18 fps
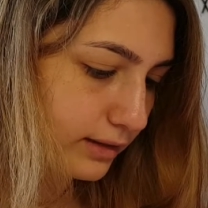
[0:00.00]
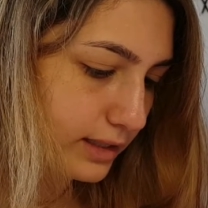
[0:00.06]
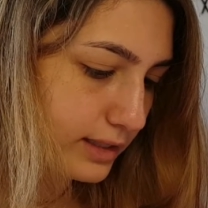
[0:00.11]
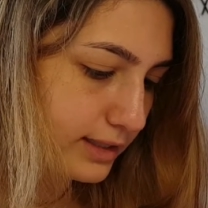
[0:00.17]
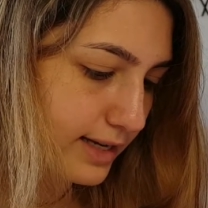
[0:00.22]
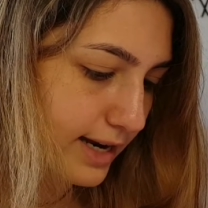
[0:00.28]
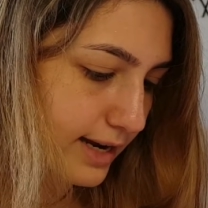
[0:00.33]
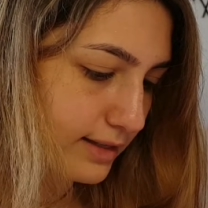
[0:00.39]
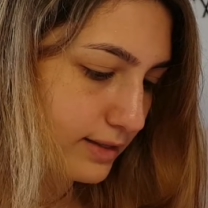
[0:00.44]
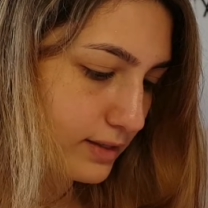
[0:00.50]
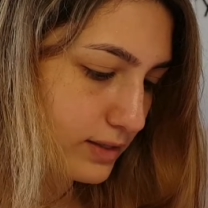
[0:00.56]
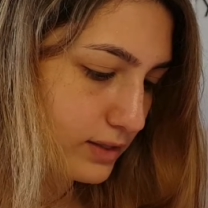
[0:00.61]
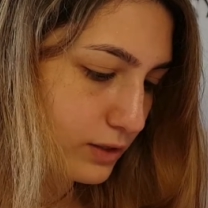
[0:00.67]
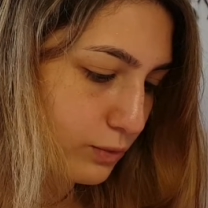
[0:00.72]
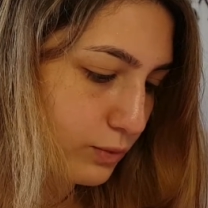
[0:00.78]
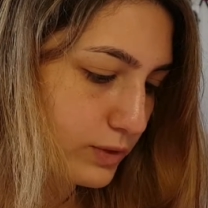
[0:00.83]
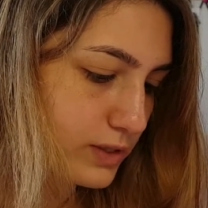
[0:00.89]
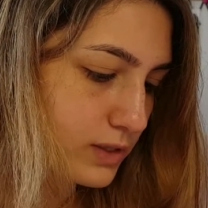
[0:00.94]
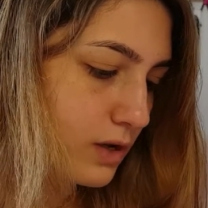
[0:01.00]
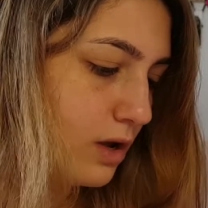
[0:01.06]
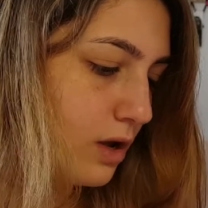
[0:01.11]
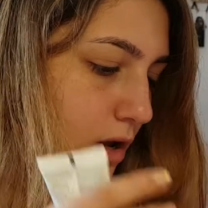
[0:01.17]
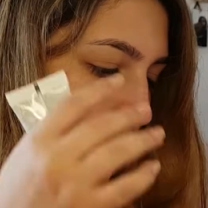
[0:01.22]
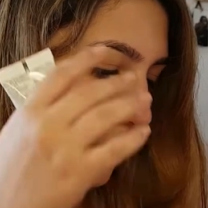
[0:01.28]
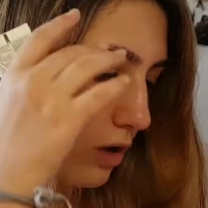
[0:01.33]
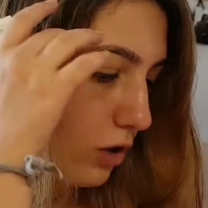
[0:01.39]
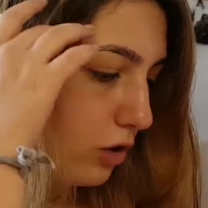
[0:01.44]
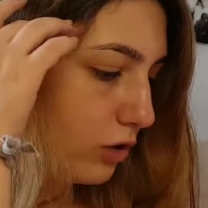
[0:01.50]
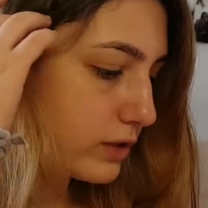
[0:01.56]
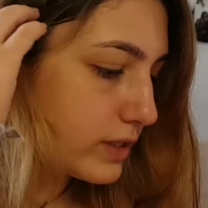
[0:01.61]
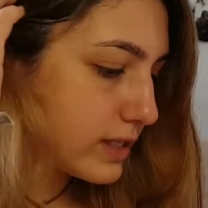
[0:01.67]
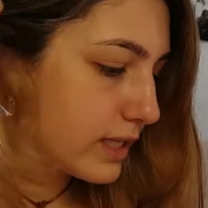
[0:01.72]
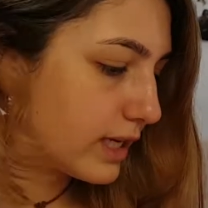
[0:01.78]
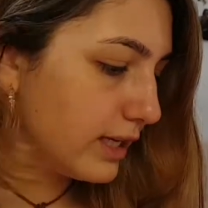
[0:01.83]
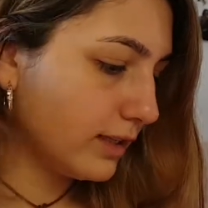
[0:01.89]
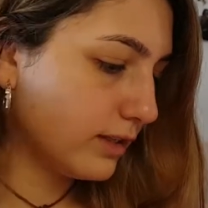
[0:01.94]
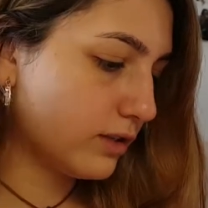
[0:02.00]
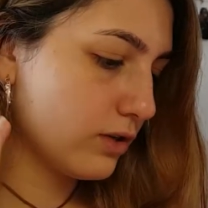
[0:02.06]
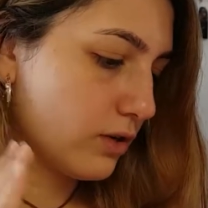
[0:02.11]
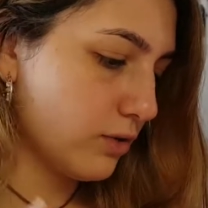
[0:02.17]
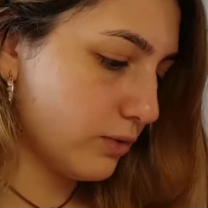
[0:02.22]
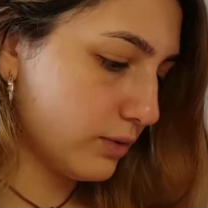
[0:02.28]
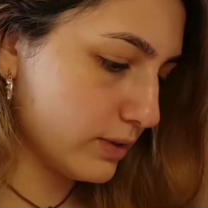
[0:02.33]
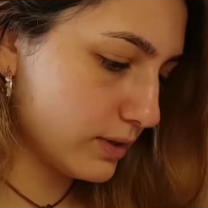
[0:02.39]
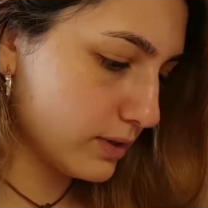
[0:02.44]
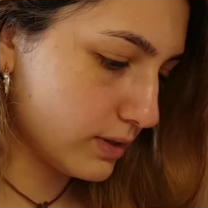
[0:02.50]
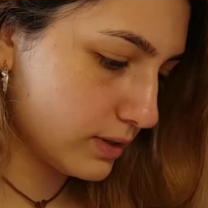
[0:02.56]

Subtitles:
The tan suits all skin tones.